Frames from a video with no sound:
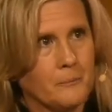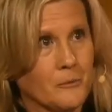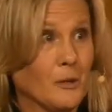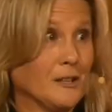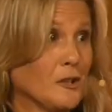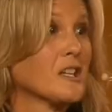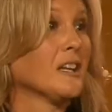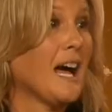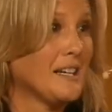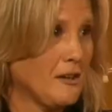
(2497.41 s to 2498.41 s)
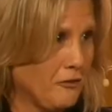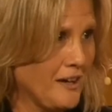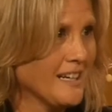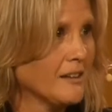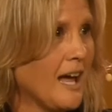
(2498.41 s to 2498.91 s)
well, it looks a lot
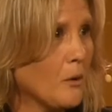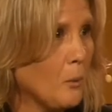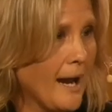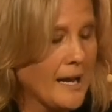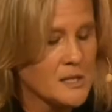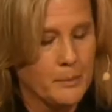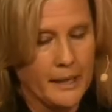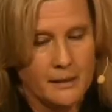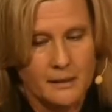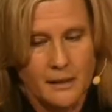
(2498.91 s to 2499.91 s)
different in a lot of ways, but